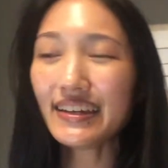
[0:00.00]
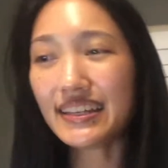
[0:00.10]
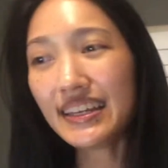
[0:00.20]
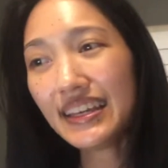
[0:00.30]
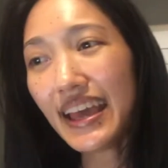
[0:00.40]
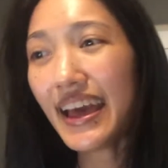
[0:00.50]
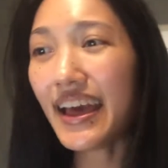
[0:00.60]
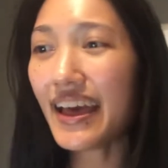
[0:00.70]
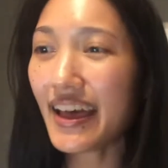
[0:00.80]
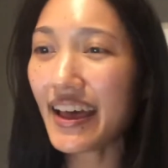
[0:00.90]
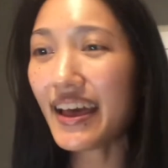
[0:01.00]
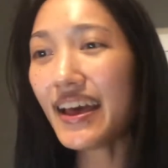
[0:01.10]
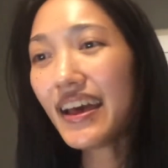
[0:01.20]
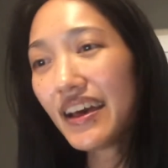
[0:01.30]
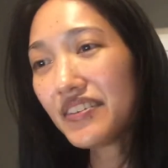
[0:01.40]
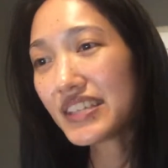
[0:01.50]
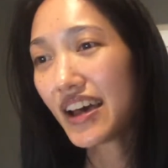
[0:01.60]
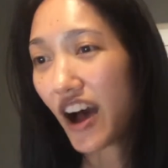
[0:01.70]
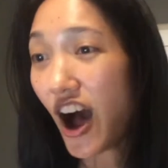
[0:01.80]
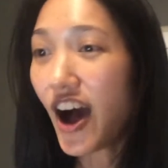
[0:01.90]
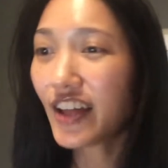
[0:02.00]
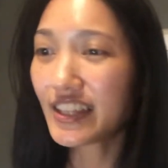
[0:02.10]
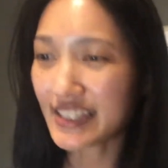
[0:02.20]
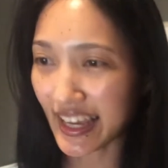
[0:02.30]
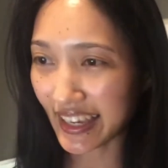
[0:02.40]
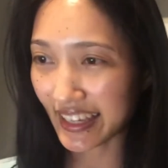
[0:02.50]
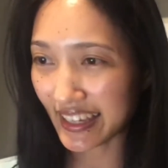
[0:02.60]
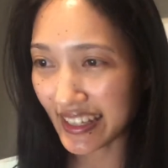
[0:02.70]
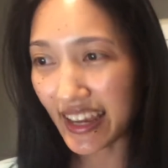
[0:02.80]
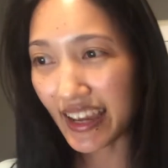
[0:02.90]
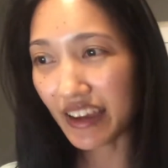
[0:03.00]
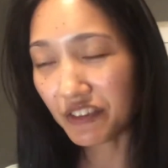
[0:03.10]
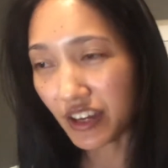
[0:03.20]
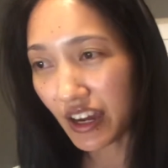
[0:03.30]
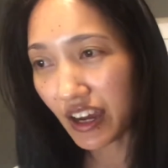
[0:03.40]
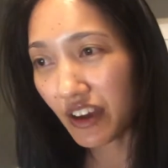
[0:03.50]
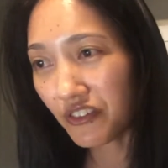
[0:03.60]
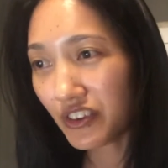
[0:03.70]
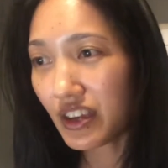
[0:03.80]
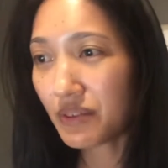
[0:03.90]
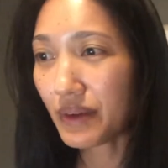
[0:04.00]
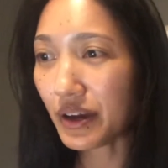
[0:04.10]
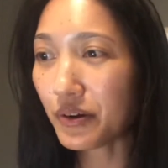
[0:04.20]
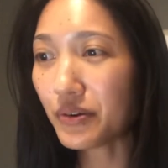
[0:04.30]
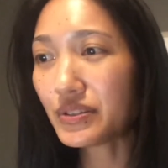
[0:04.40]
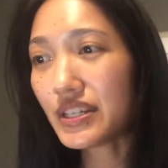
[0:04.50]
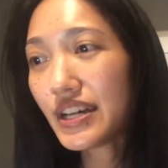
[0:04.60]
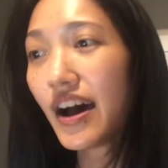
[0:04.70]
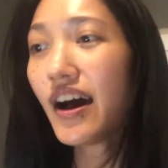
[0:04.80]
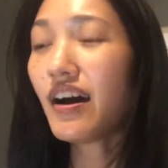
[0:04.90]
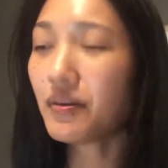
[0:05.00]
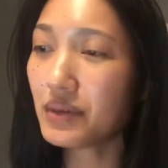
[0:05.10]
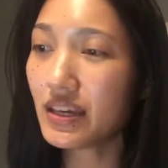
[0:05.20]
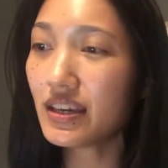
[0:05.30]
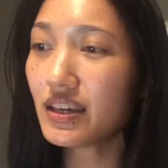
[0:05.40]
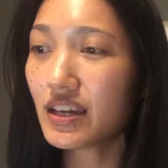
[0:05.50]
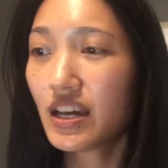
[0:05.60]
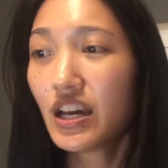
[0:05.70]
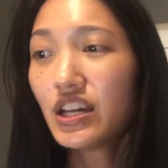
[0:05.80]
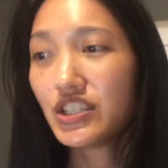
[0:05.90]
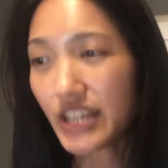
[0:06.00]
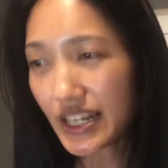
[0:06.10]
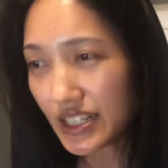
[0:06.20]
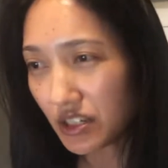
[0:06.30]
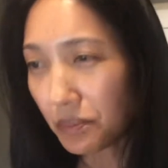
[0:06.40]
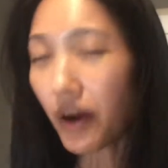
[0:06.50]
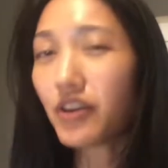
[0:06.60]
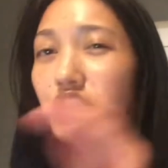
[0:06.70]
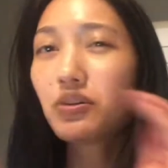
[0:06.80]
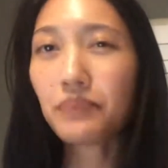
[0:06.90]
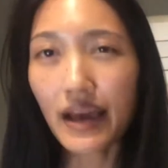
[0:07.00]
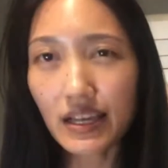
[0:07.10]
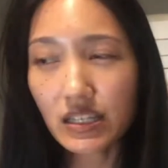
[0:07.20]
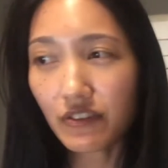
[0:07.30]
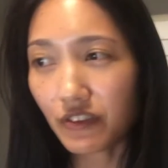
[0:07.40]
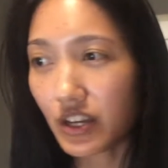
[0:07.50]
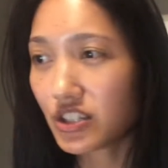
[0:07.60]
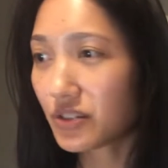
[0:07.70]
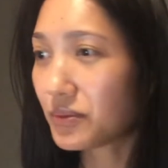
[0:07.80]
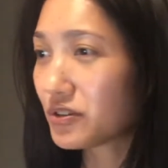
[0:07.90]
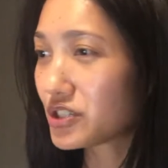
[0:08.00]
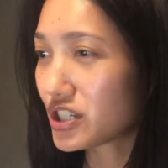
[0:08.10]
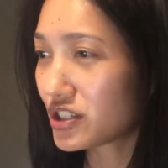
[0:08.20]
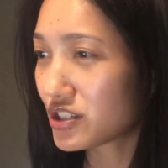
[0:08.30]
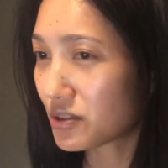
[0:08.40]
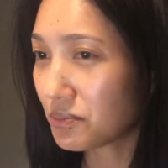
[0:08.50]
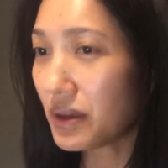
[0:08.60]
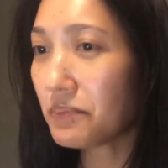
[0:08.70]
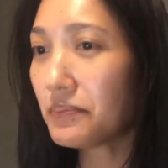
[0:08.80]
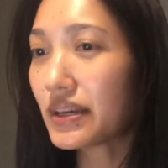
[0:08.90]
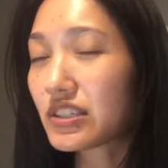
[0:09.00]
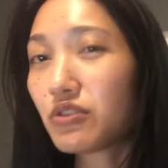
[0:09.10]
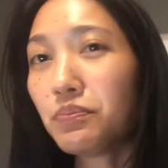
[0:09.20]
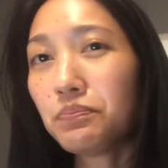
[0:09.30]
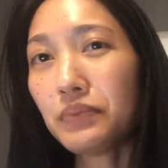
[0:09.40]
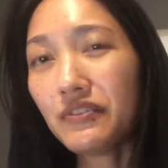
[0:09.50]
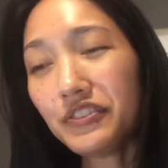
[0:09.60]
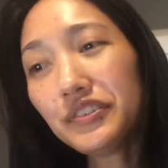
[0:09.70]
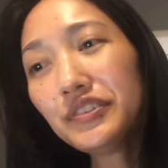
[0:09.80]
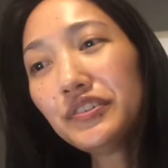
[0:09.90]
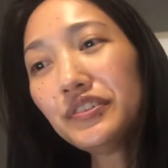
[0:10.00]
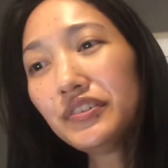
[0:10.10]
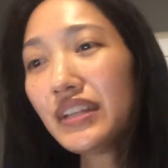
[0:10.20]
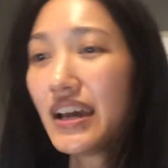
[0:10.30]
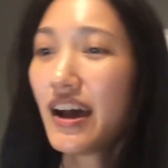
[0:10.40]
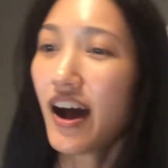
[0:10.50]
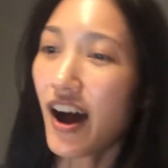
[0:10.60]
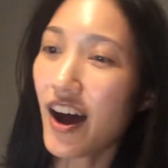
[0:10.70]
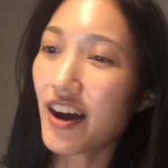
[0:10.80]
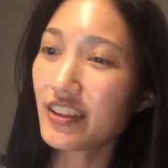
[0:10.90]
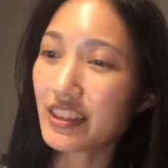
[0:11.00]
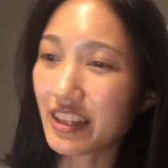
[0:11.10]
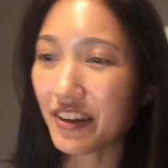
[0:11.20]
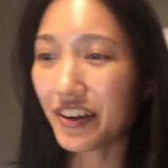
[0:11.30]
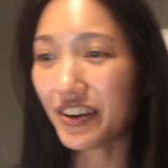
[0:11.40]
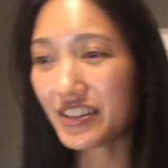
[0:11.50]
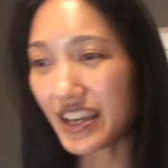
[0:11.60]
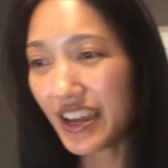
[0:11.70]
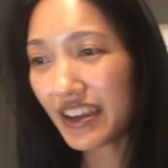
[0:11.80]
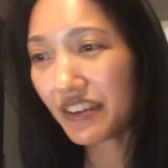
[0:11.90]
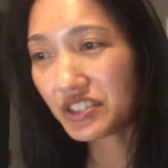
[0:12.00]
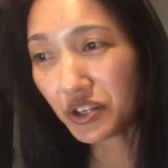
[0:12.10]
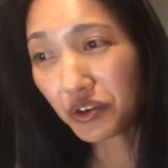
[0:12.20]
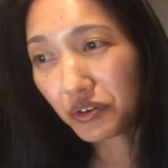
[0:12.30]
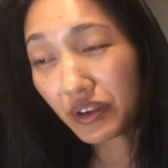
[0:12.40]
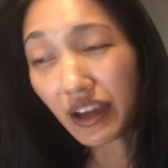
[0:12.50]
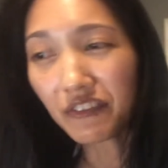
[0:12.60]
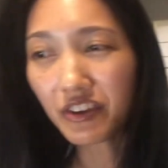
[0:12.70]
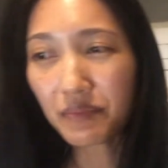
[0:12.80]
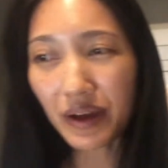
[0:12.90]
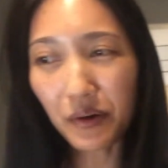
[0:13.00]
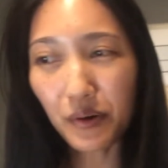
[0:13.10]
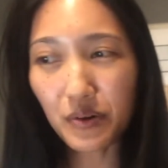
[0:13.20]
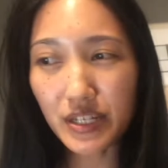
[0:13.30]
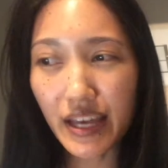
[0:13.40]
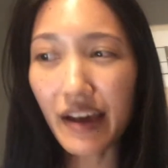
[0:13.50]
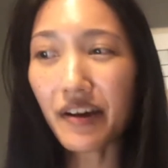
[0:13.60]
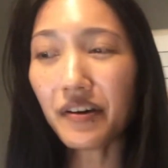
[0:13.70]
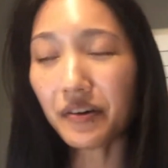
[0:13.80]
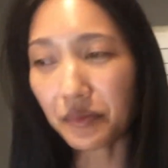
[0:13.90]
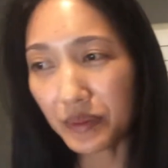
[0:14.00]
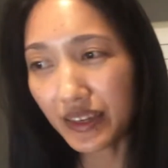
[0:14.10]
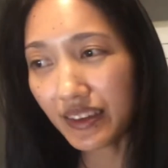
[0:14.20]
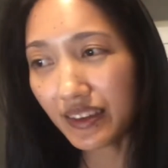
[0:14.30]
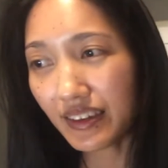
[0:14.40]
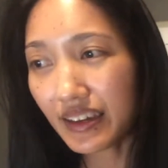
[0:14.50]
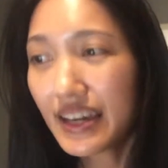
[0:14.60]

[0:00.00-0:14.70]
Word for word: ADLs. On the second day of recovery, my OT Tommy Gentle, partial, passive range of motion to mimic scooping food. On the third day of stroke recovery, my OT helped me.